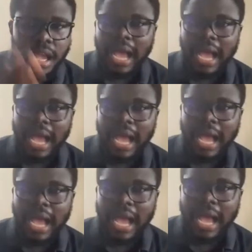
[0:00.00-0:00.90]
that thing,
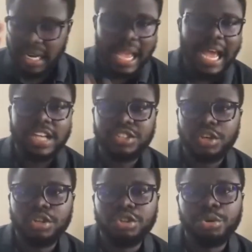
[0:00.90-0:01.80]
and then you keep
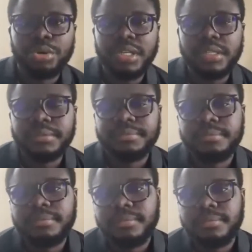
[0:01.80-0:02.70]
learning as you're
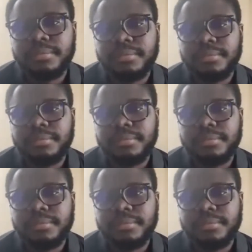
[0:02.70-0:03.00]
doing.